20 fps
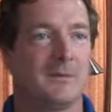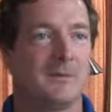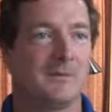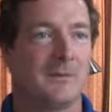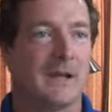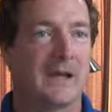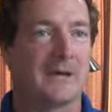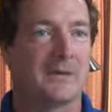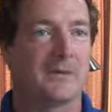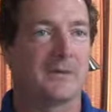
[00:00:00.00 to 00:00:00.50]

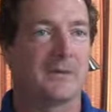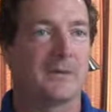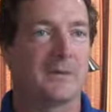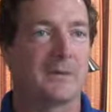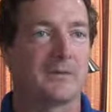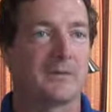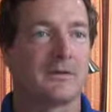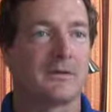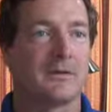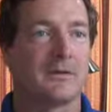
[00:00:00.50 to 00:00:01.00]
back and
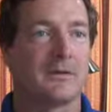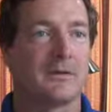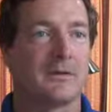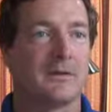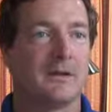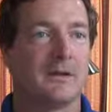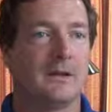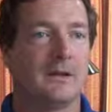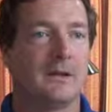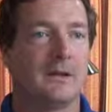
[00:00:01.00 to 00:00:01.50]
forth. So
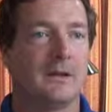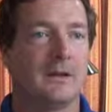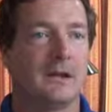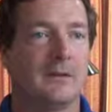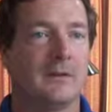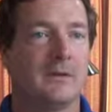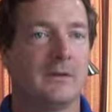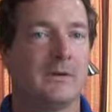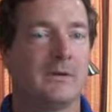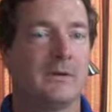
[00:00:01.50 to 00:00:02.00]

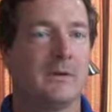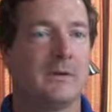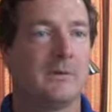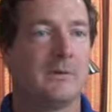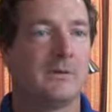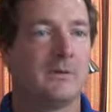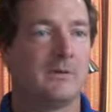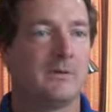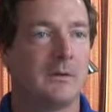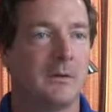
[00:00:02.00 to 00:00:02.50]
once
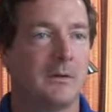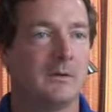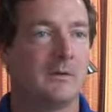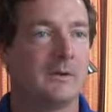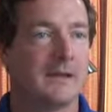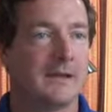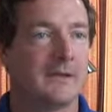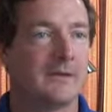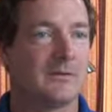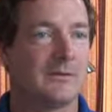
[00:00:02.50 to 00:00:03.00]
they know,
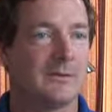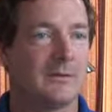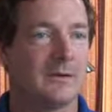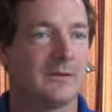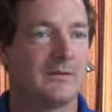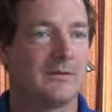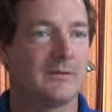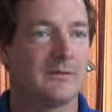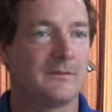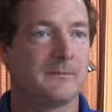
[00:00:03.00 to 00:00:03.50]
like, and
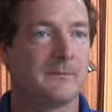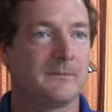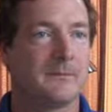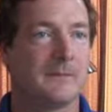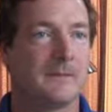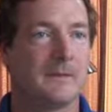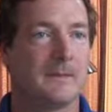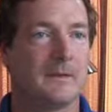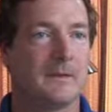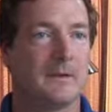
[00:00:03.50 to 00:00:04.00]
trust,
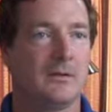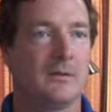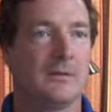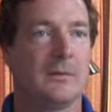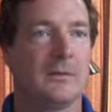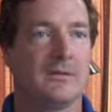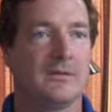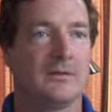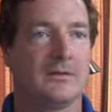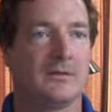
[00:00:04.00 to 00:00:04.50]
then your
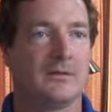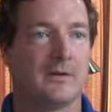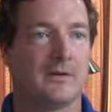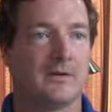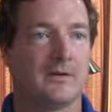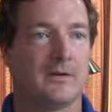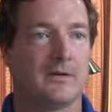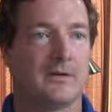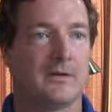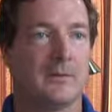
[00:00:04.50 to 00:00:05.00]
business
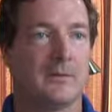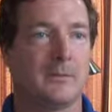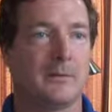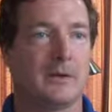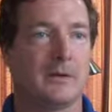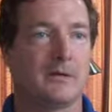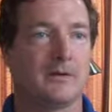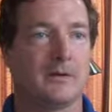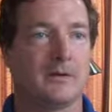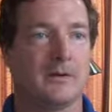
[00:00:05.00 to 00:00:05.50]
starts to
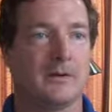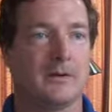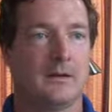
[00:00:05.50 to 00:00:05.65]
snowball.